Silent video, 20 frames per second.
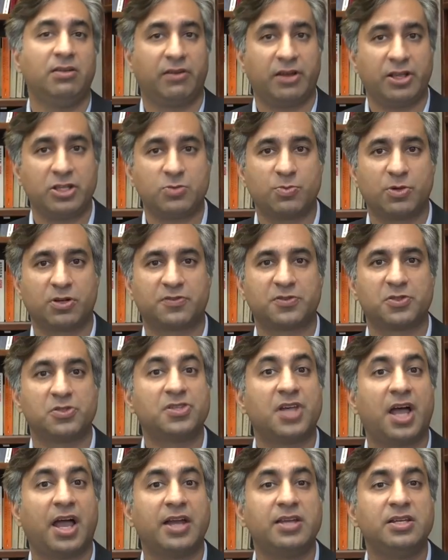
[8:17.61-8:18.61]
arrangement of
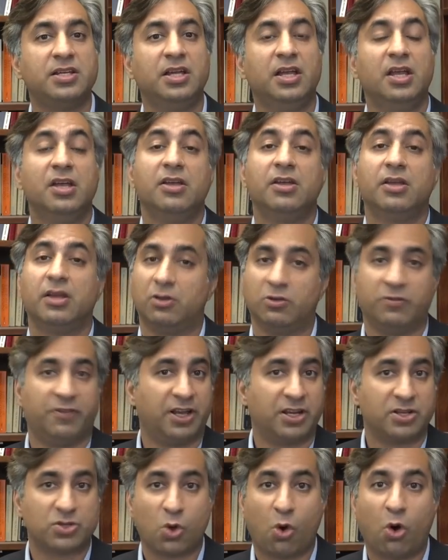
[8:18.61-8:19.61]
society into
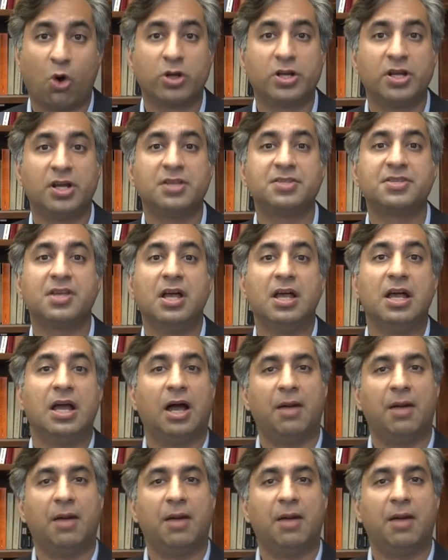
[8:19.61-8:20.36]
various orders,